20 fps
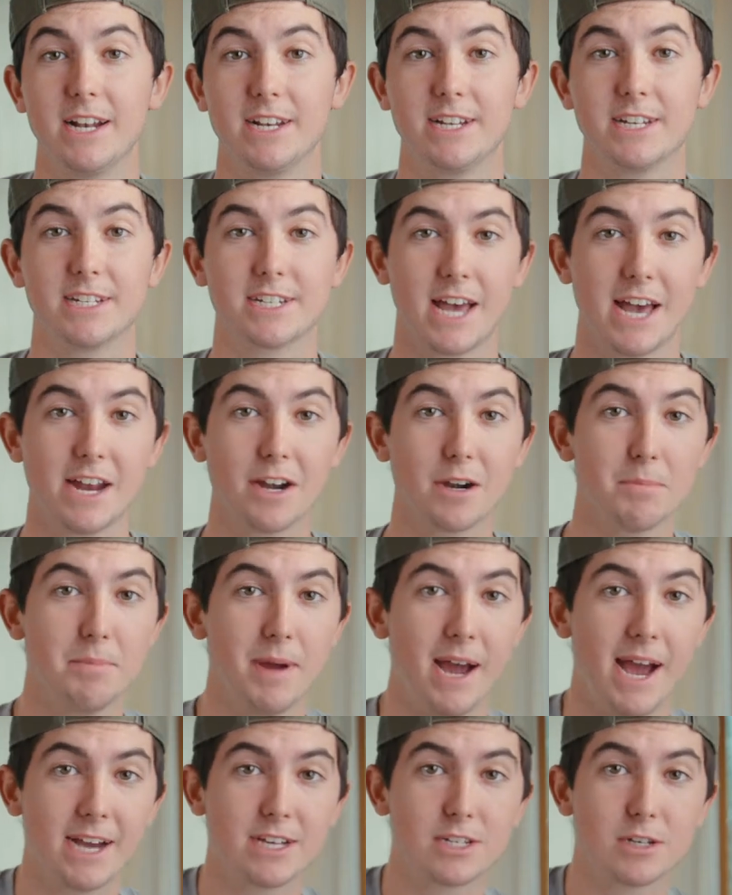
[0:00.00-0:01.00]
Designer
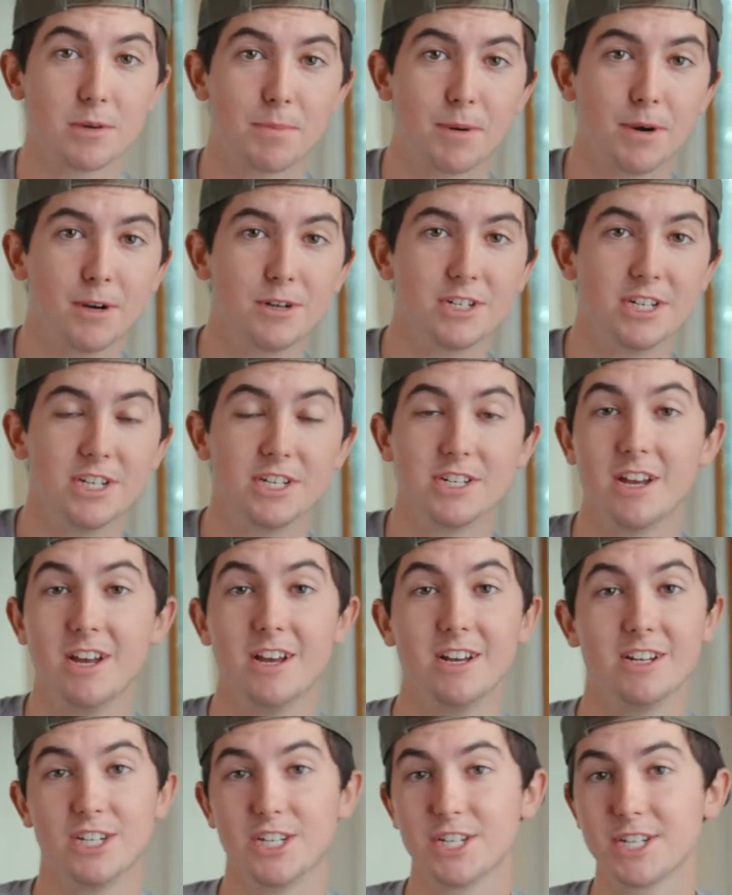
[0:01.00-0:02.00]
bags or purses,
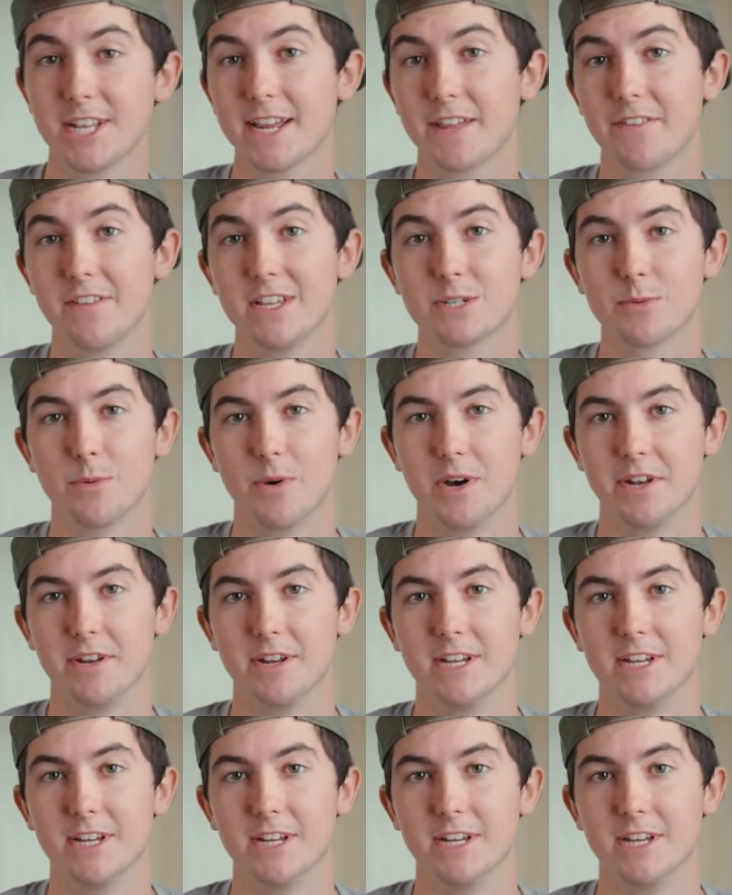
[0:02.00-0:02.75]
just like this one,